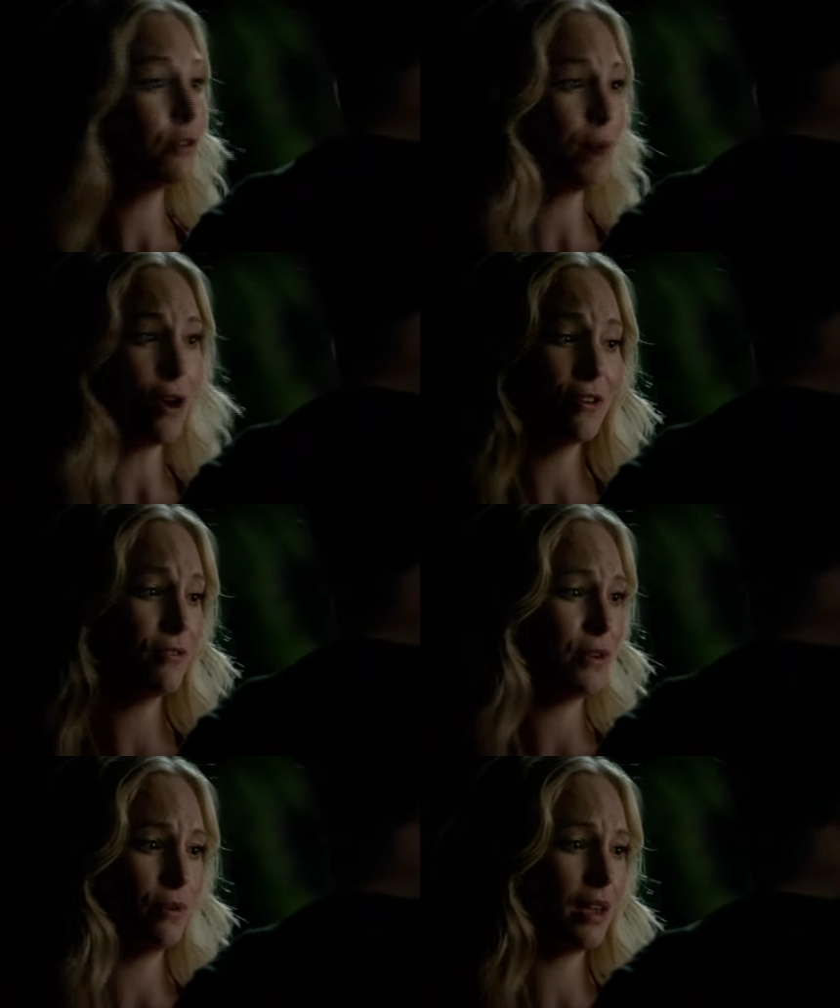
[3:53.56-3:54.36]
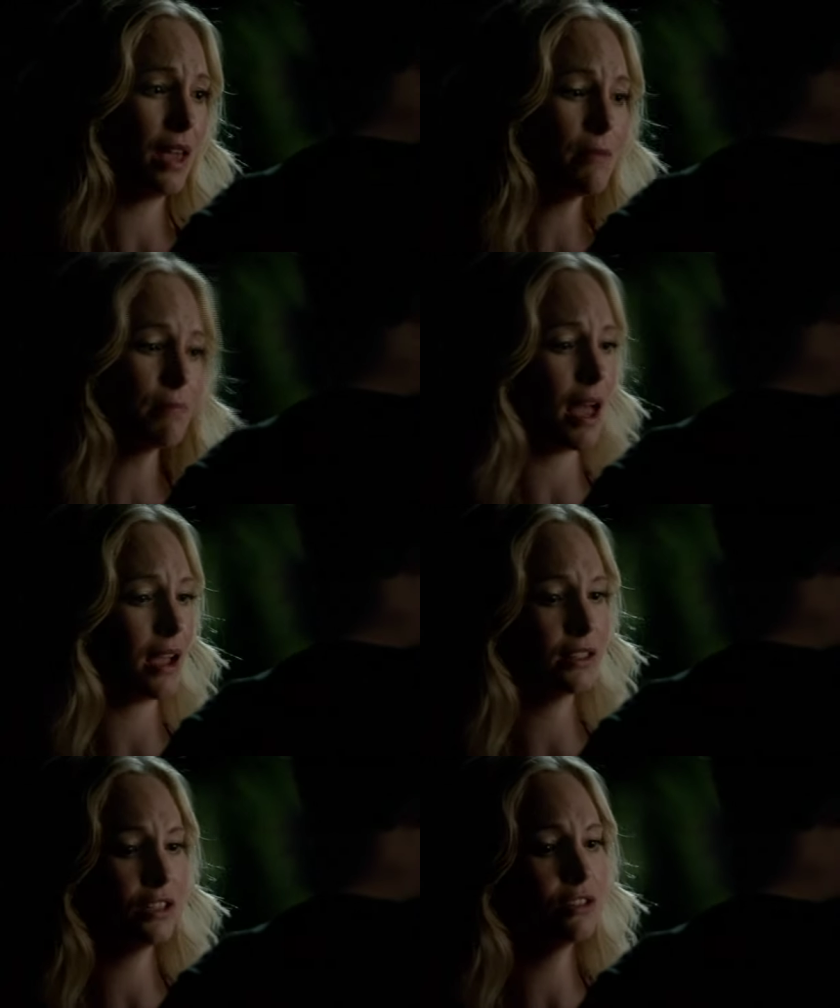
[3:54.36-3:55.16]
little part of you came
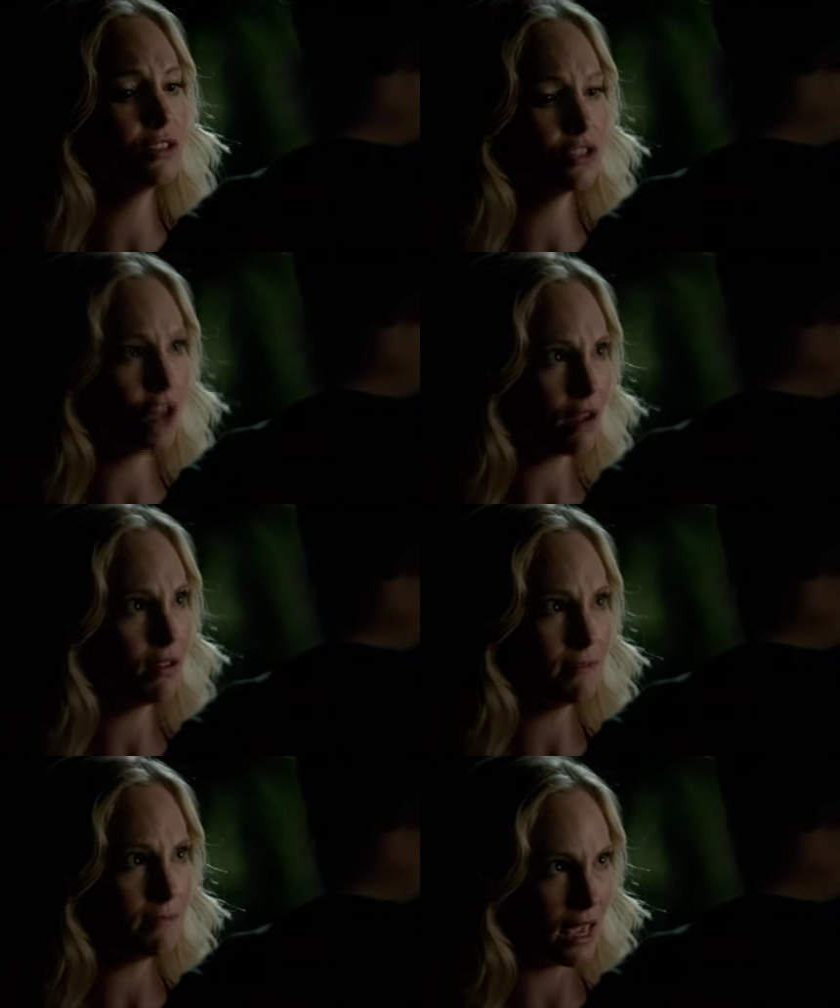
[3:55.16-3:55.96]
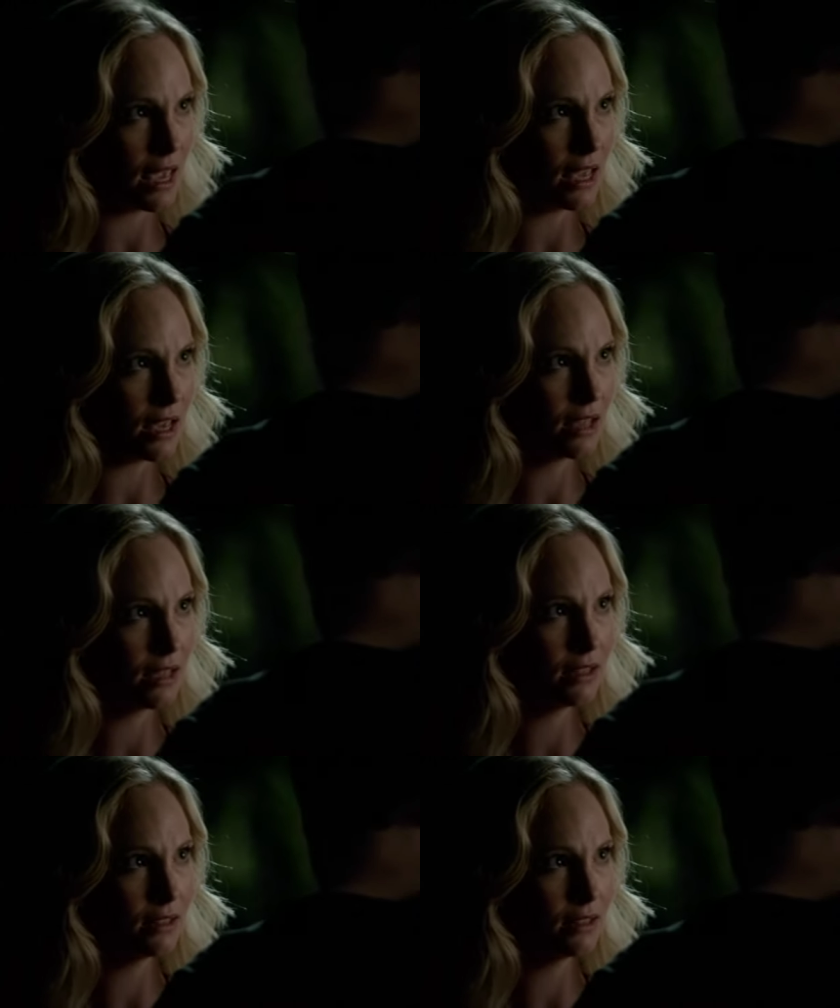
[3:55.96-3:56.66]
back to check on me.